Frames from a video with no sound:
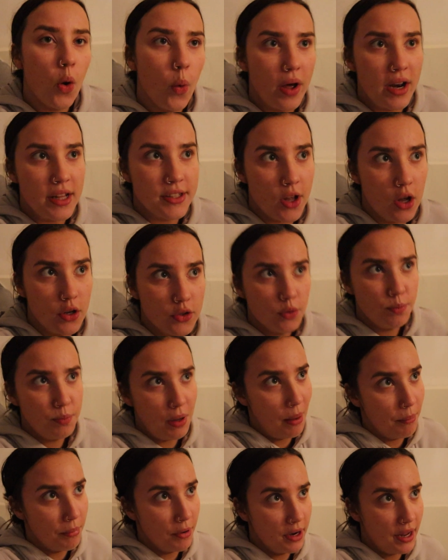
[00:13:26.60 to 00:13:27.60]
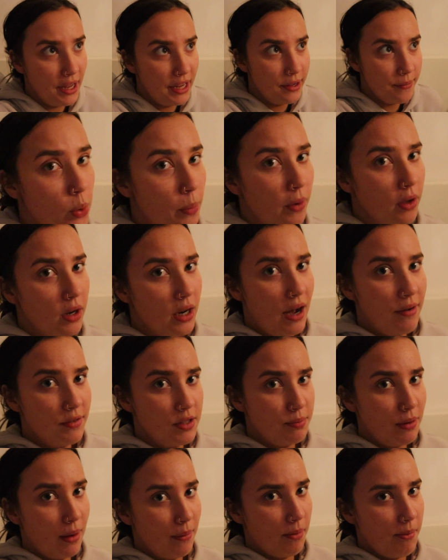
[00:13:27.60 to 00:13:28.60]
Oh, and it's also pamper night, so I'm gonna have
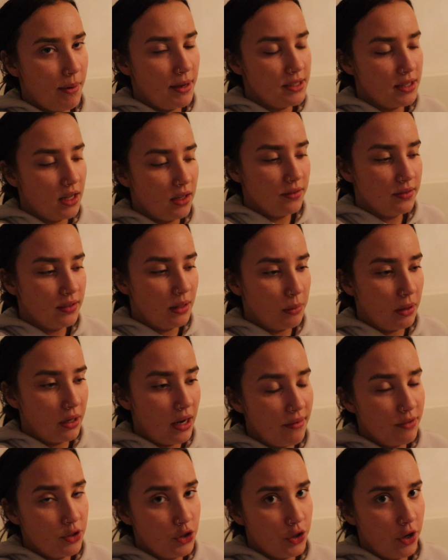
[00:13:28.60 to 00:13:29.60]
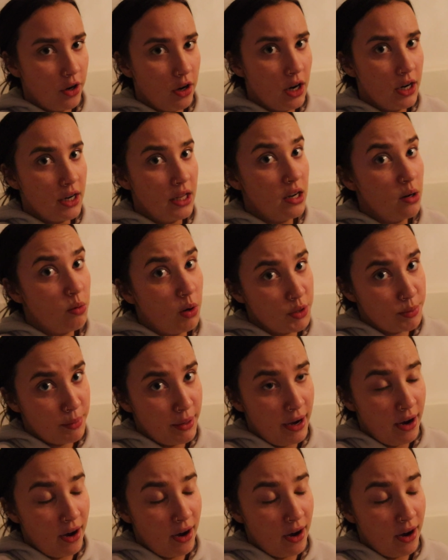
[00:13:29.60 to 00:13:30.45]
to pamper myself. I'm gonna have a shower and I need to wash my